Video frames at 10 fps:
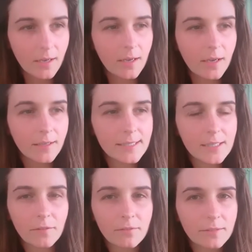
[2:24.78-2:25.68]
Yes,
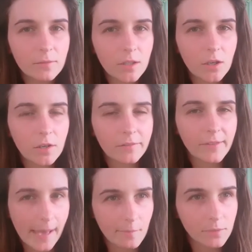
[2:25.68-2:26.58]
I've lived with a lot of
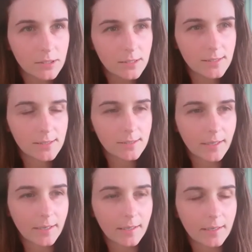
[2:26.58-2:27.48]
gamblers.
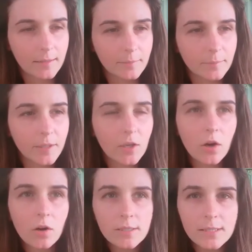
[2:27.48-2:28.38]

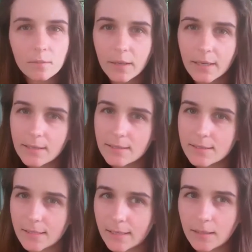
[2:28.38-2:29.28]
Because of the way this is
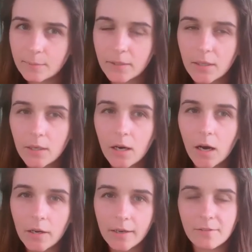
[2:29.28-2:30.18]
set up, I
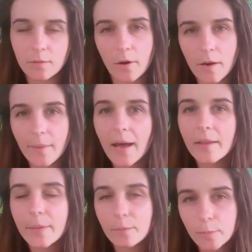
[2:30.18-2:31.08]
don't have to worry about other
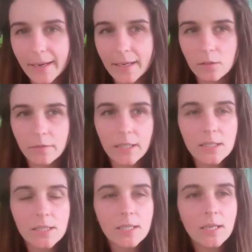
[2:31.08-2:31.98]
people paying rent.